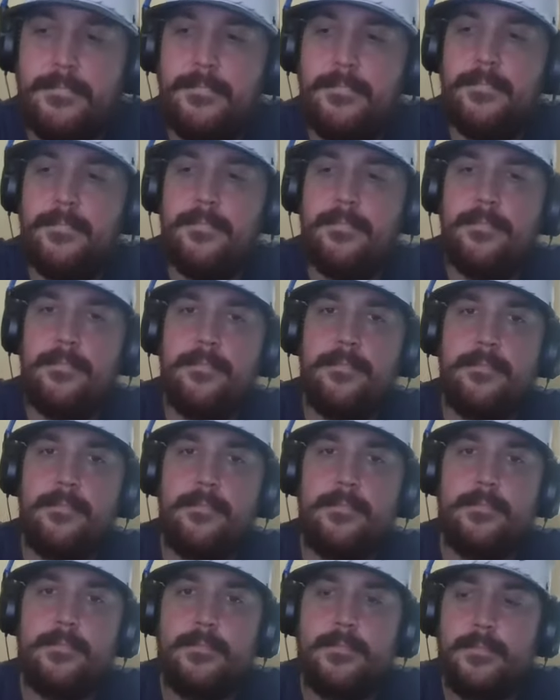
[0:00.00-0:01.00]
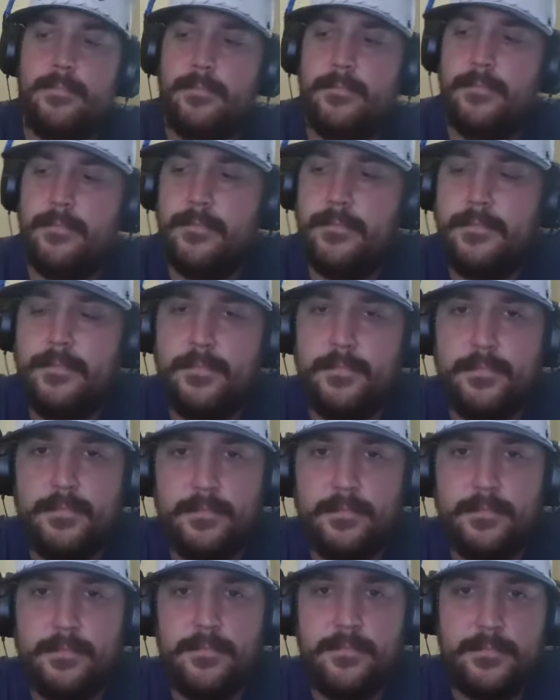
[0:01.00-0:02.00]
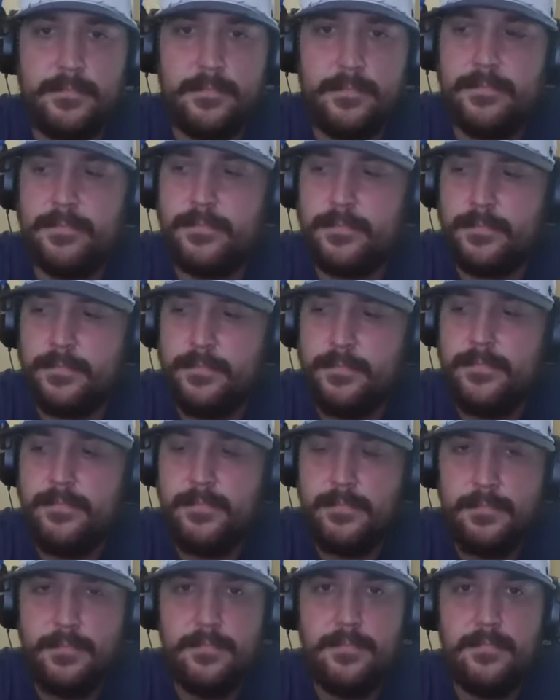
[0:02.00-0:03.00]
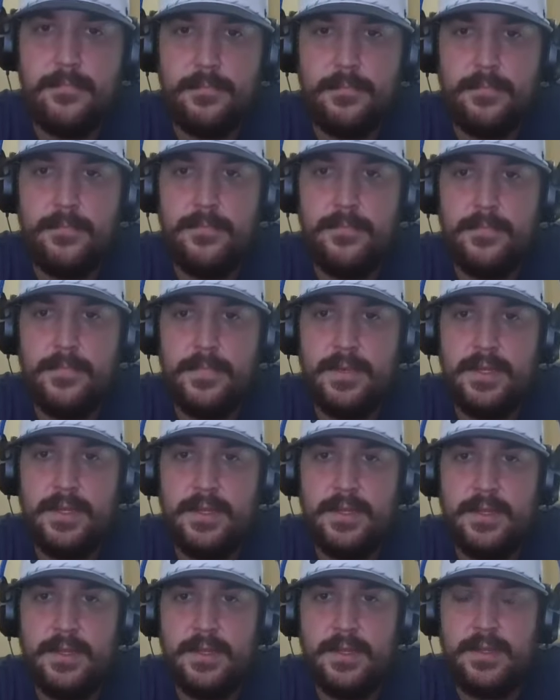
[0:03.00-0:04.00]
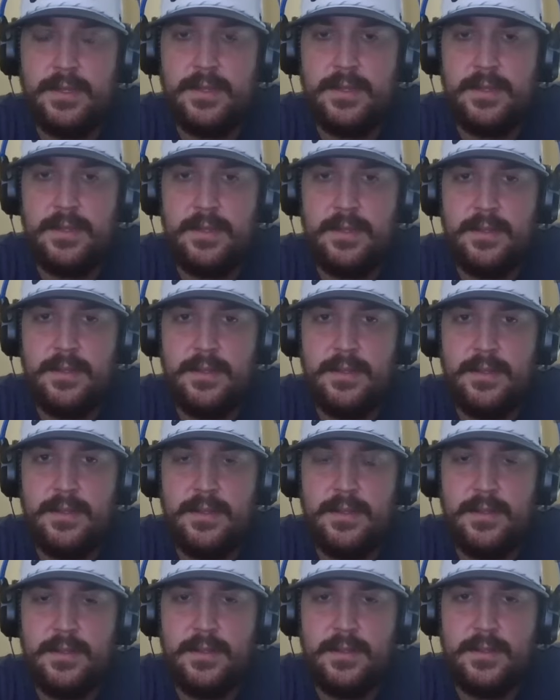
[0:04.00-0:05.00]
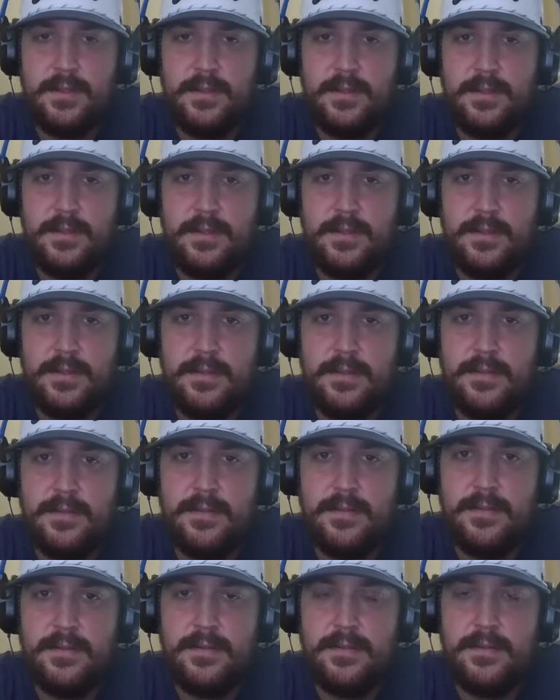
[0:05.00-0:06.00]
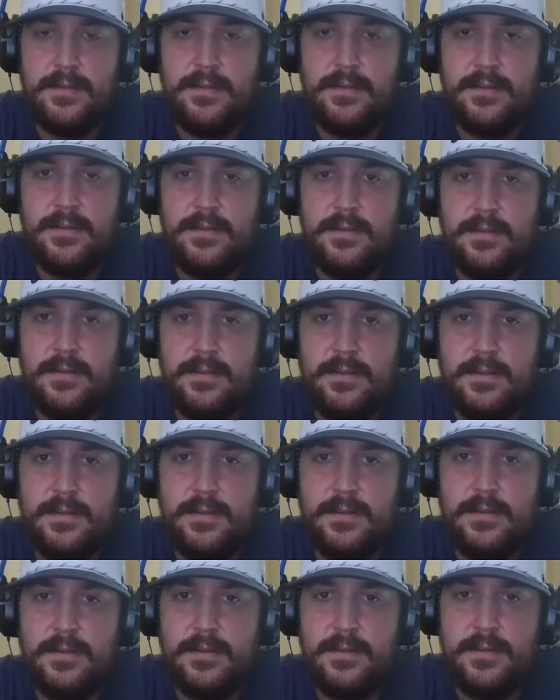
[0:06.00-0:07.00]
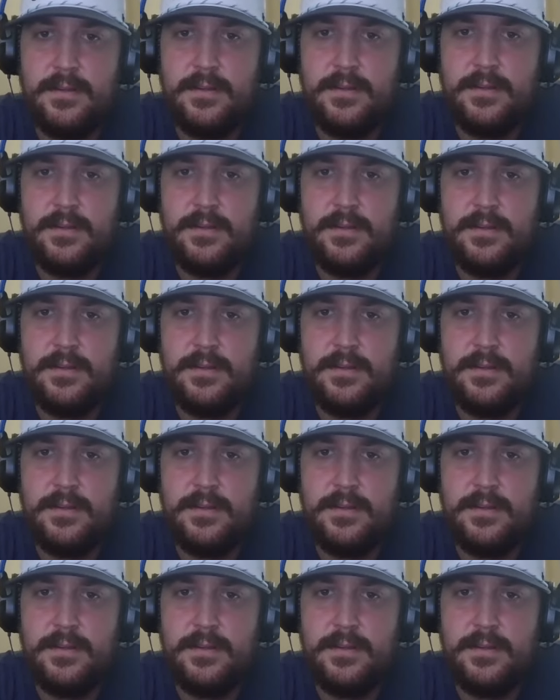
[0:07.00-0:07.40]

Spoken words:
[no speech]